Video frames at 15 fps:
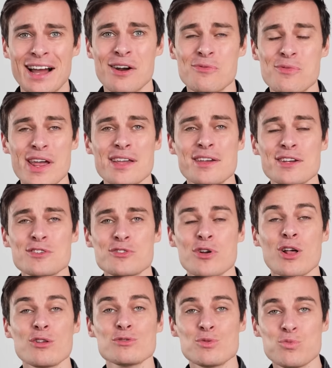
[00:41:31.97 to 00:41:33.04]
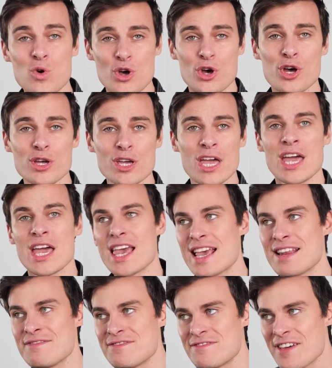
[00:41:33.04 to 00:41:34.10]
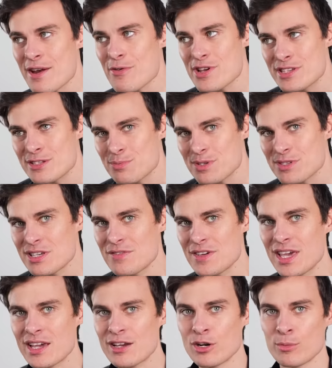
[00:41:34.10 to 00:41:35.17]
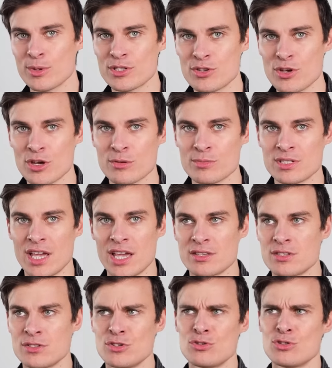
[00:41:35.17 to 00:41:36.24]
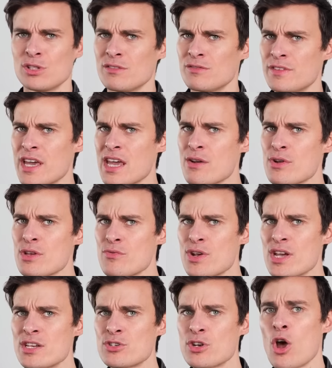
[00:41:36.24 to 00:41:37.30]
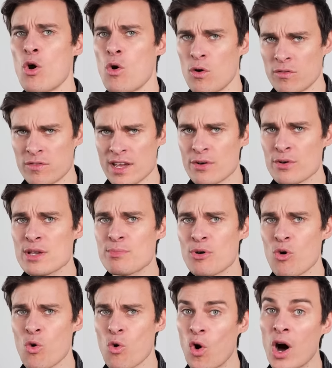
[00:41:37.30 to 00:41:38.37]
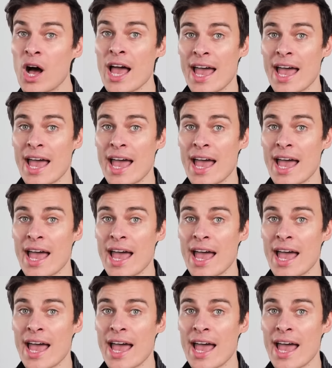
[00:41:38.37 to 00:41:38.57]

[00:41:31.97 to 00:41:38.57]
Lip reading: Rent controls work in very specific economic circumstances, usually very rich or very poor,